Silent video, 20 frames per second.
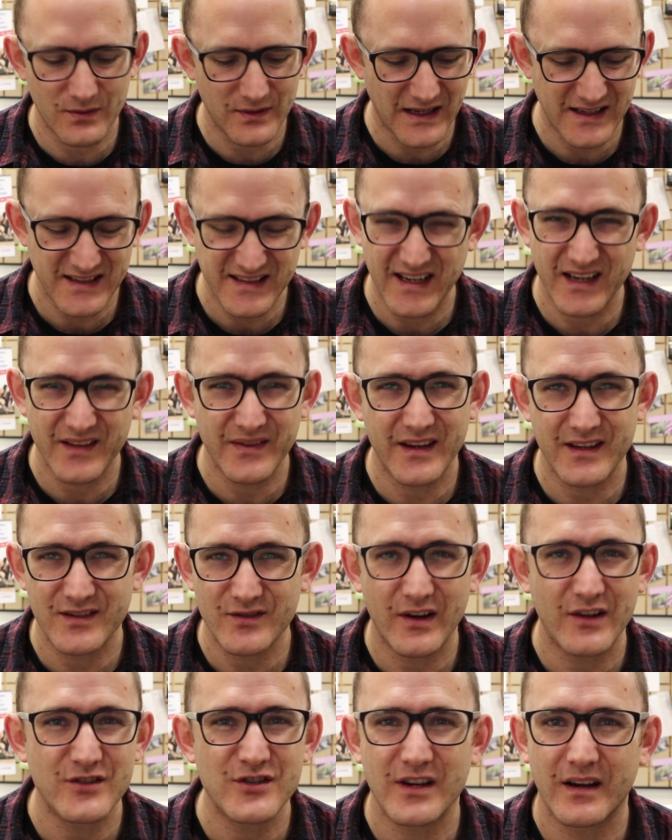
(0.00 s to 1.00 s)
we were like staying there
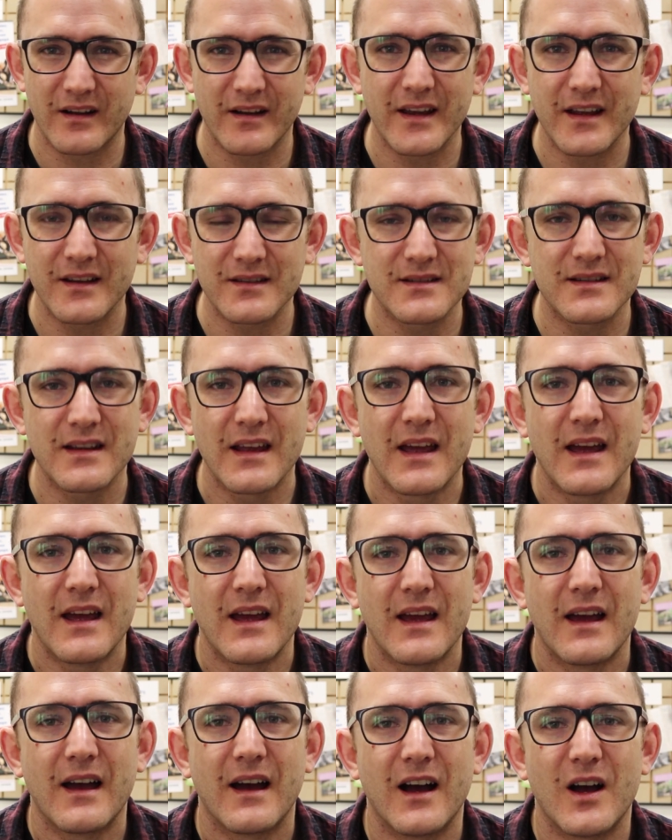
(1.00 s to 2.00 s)
scratching our heads.
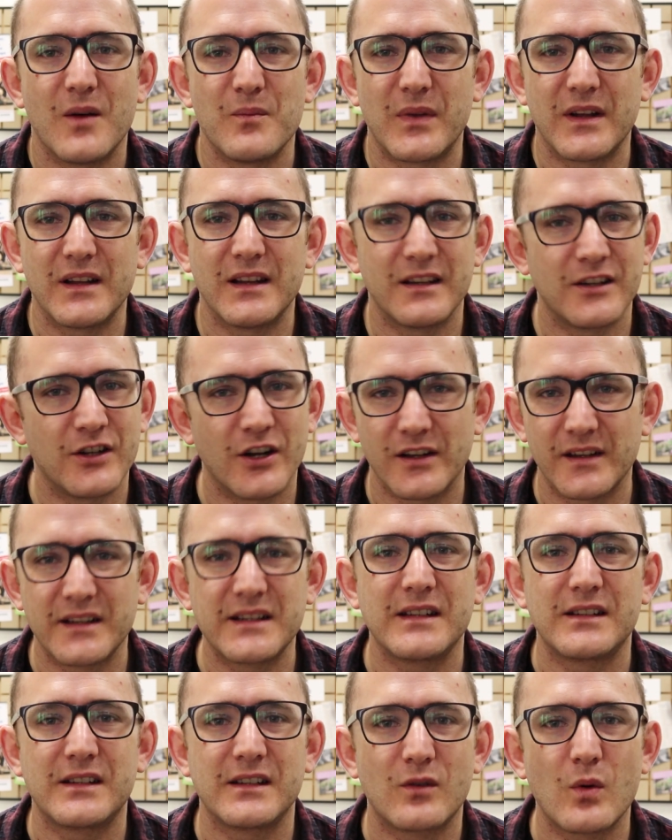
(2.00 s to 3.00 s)
But
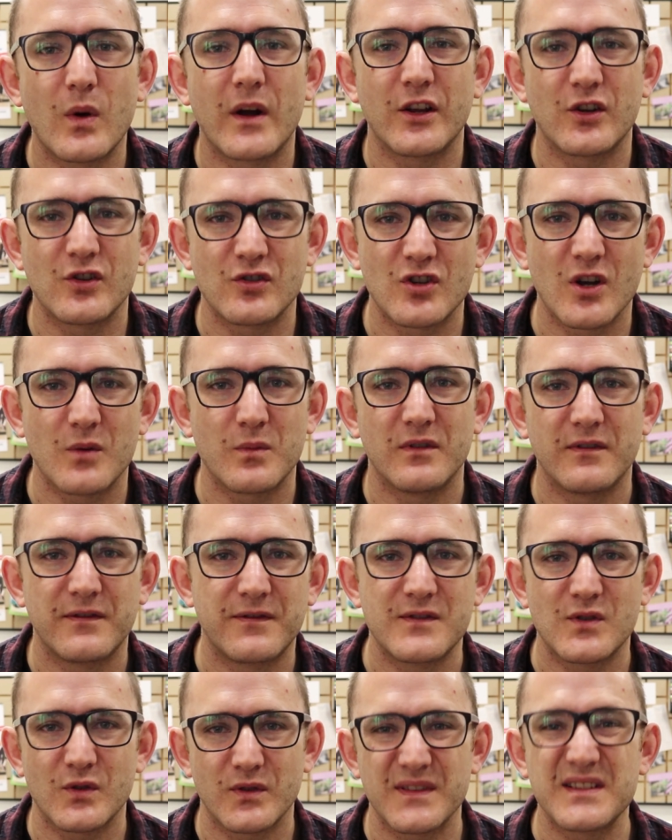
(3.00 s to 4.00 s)
Lydia did quite a good job
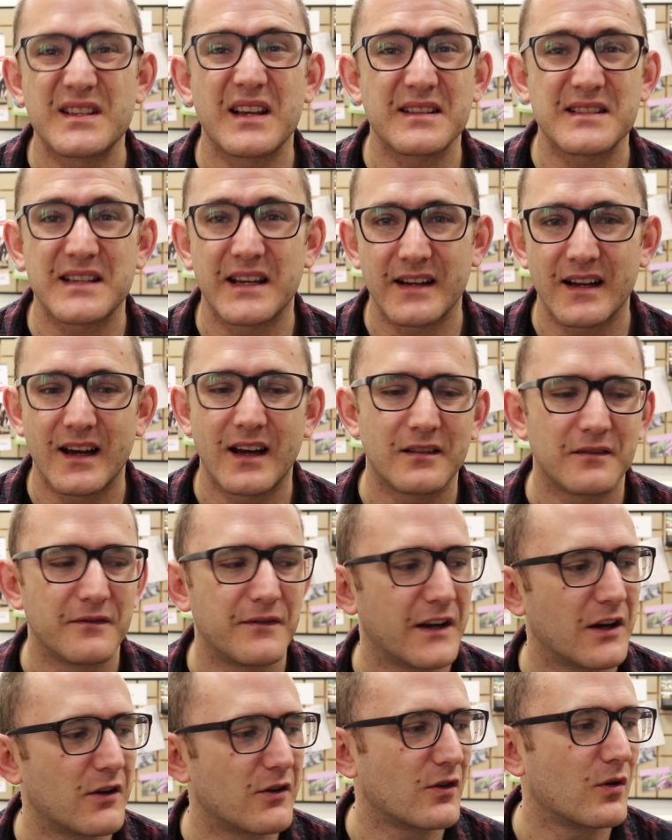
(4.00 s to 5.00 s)
of sort of sussing it out and
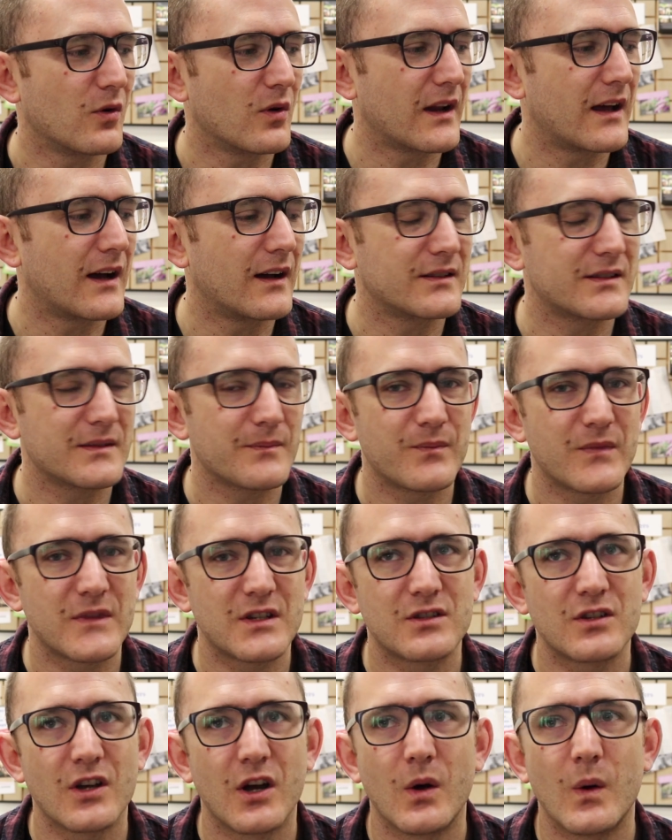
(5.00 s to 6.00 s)
figuring it all out.
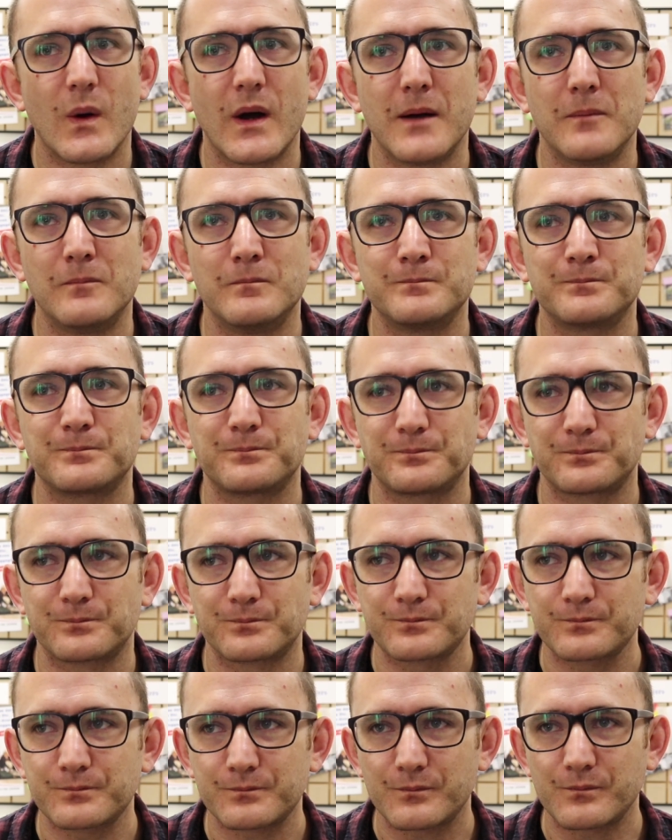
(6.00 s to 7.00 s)
So
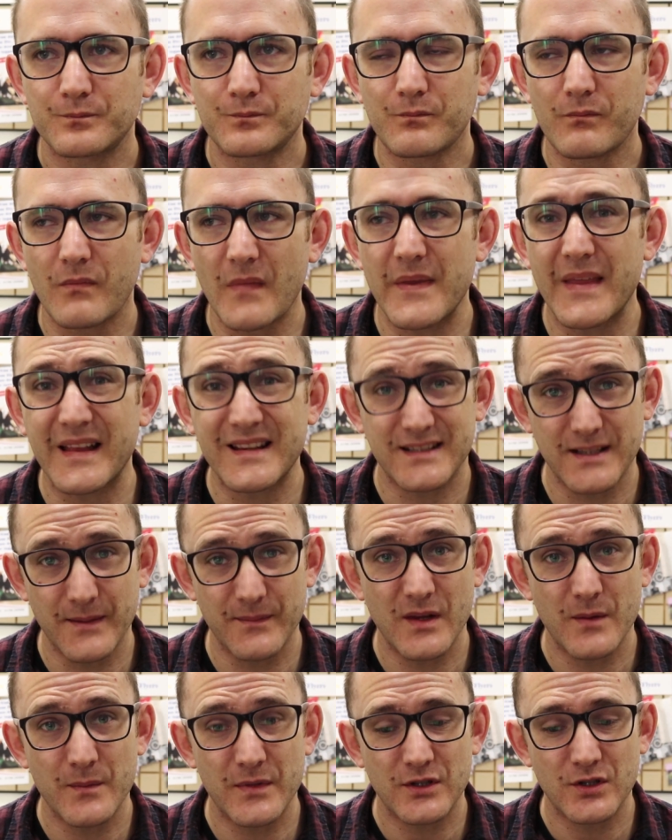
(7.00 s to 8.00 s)
that's
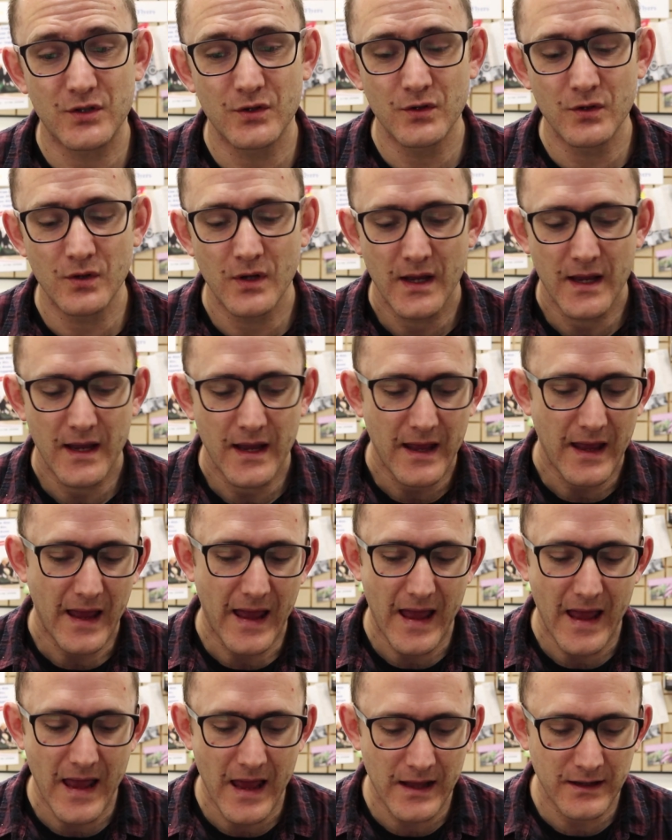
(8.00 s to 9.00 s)
tip number 2.
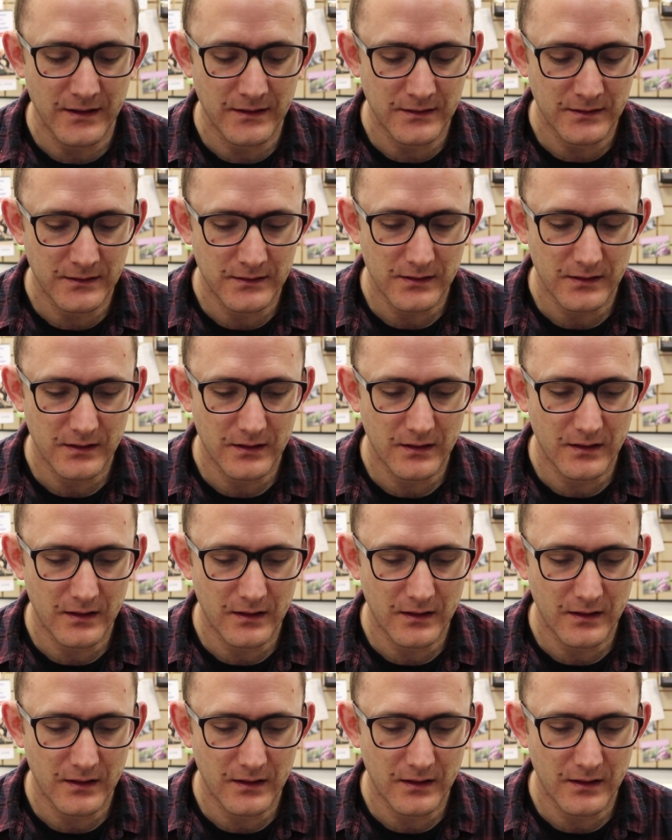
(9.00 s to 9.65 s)
And